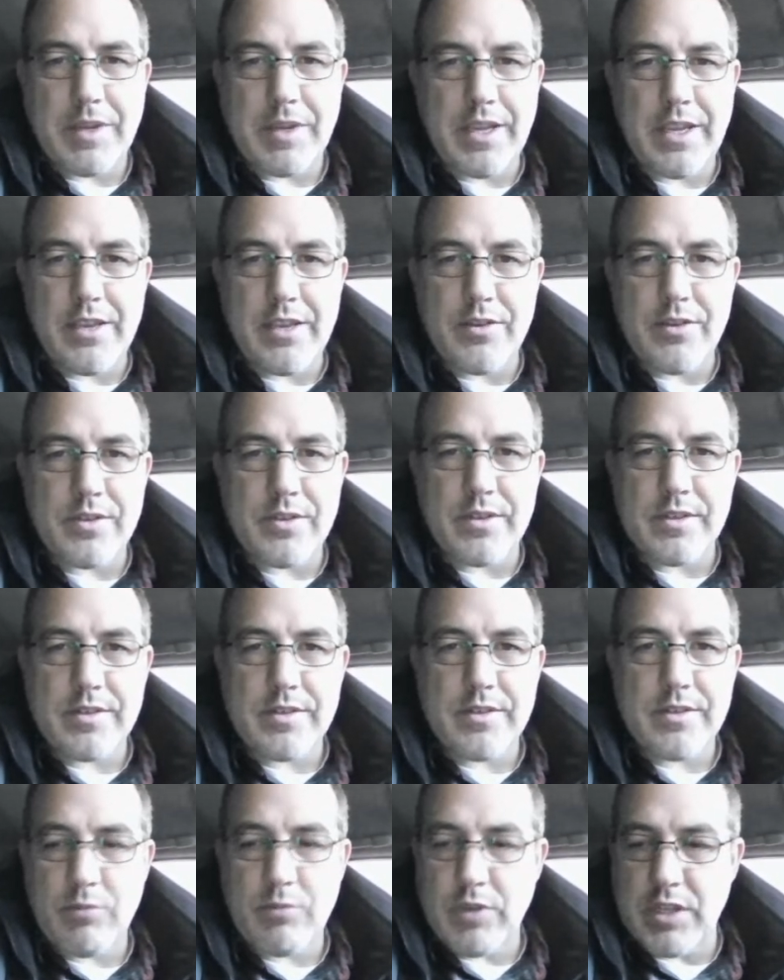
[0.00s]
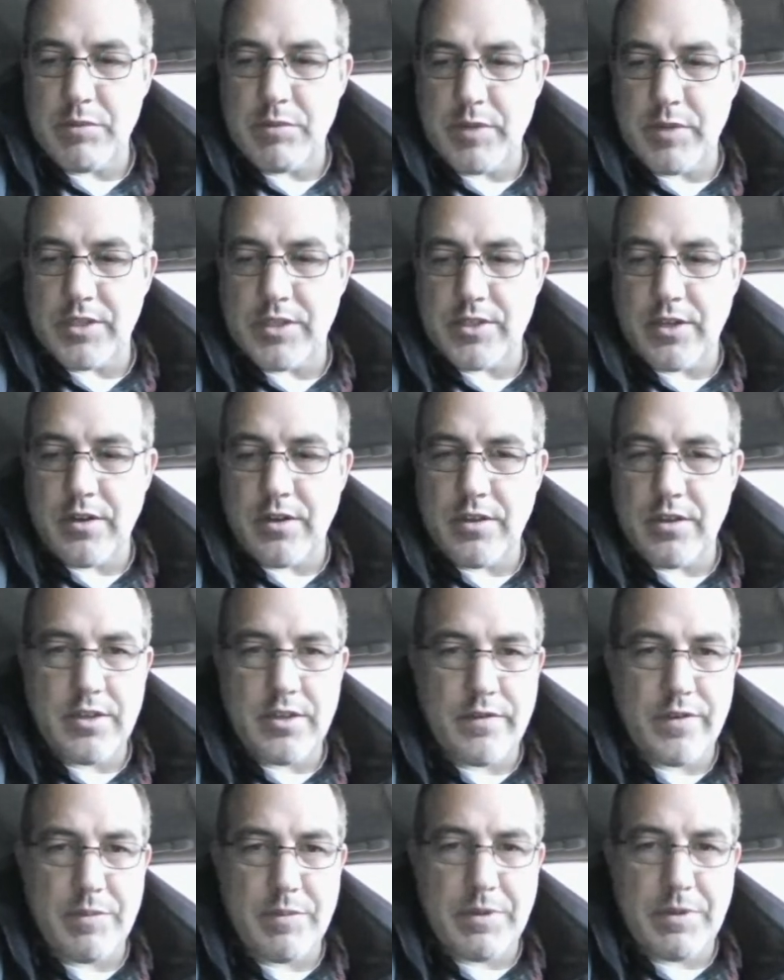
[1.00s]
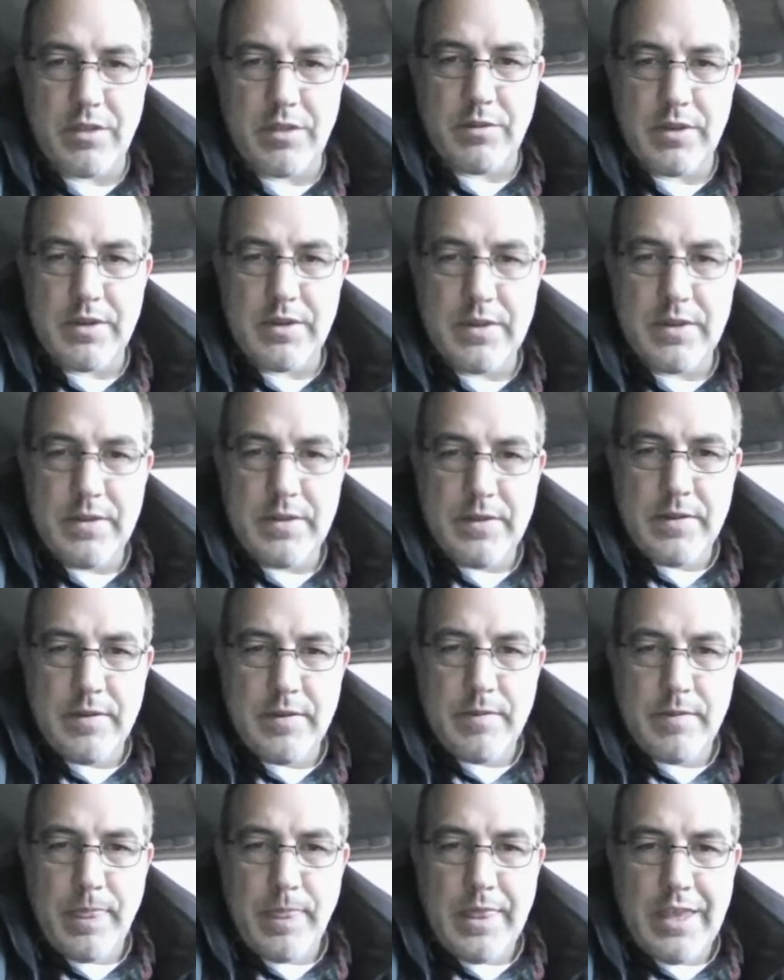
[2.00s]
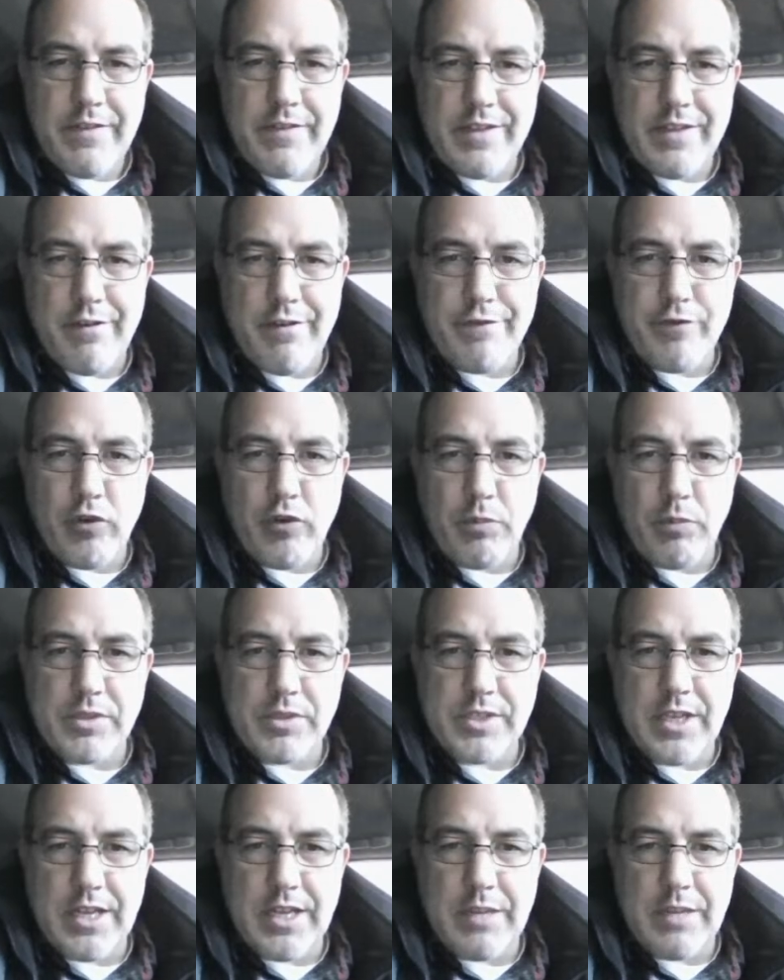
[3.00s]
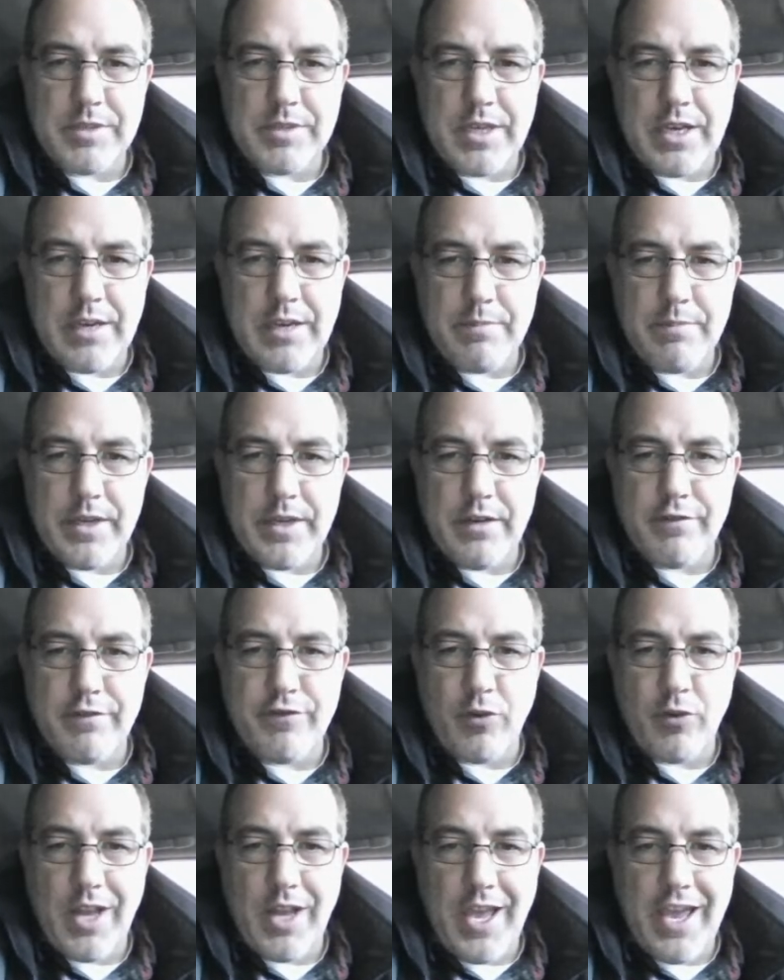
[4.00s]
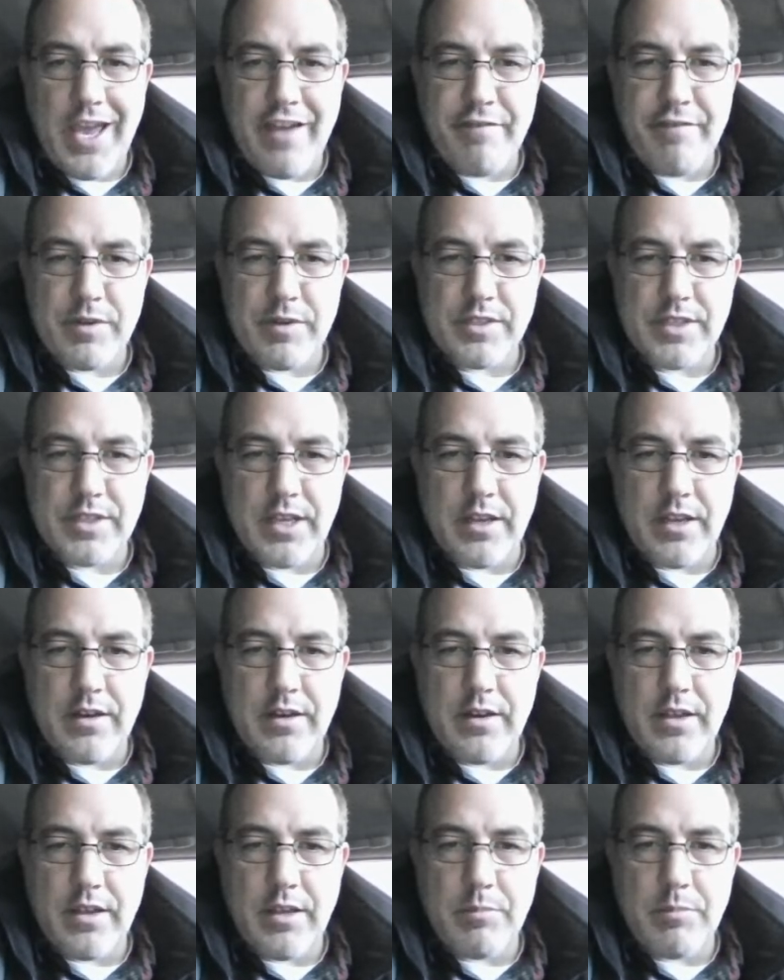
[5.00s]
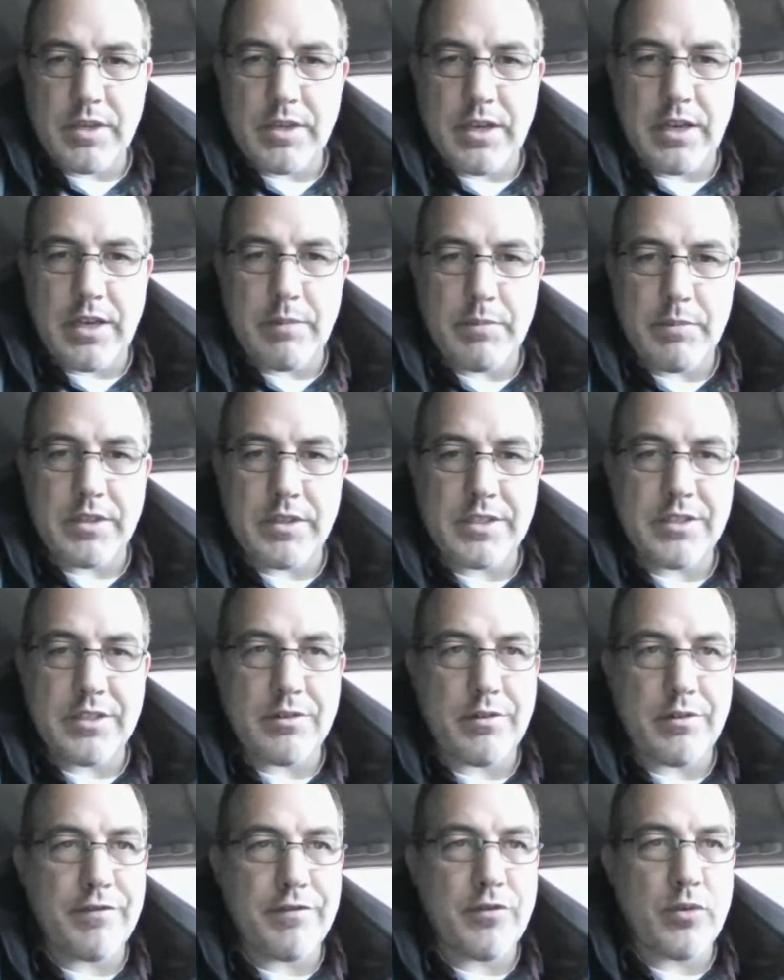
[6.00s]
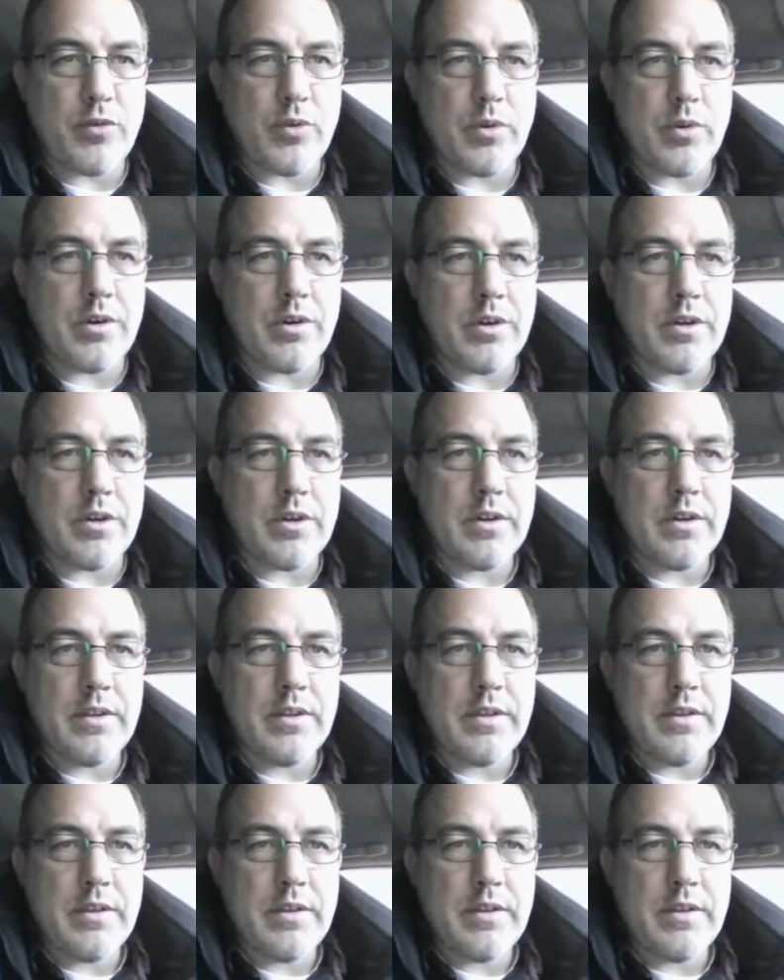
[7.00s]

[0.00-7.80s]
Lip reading: I got used to this. What are you buttons are? They're different. My other one. We got 4% up top here. 4.5% up top on cylinder 4.